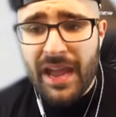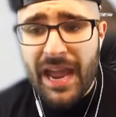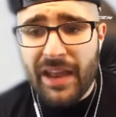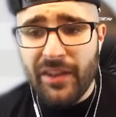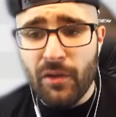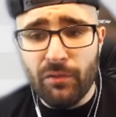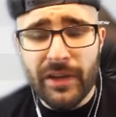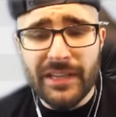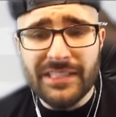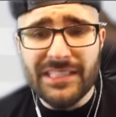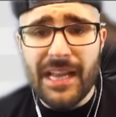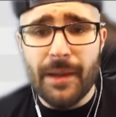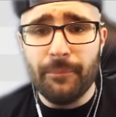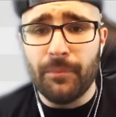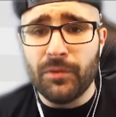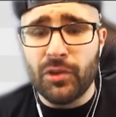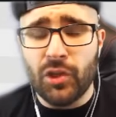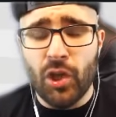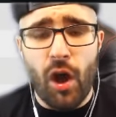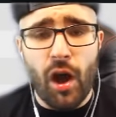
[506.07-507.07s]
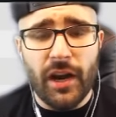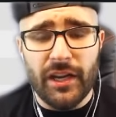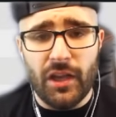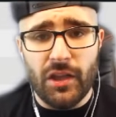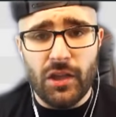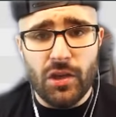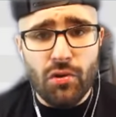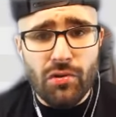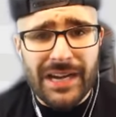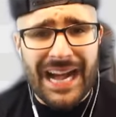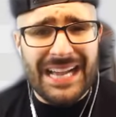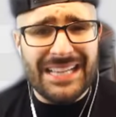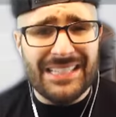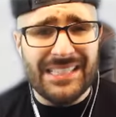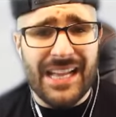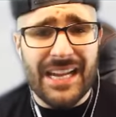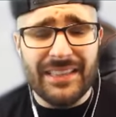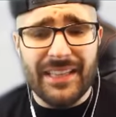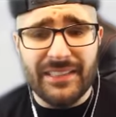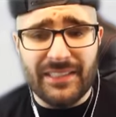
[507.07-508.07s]
And the reason I'm talking to you guys
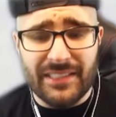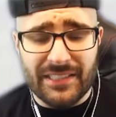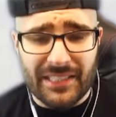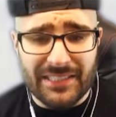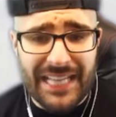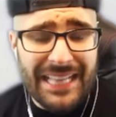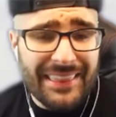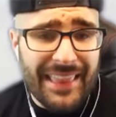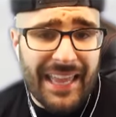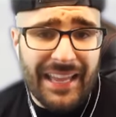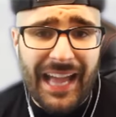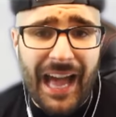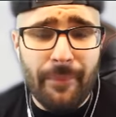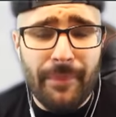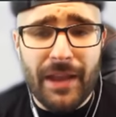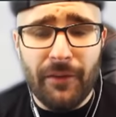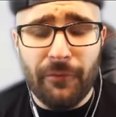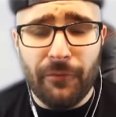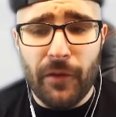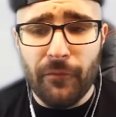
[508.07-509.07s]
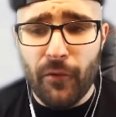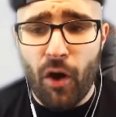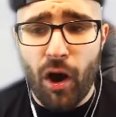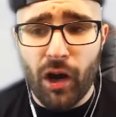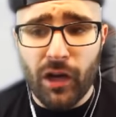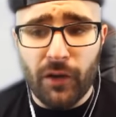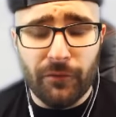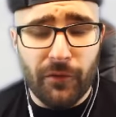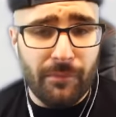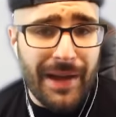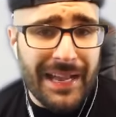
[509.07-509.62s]
like this is because I think I made FIFA harder for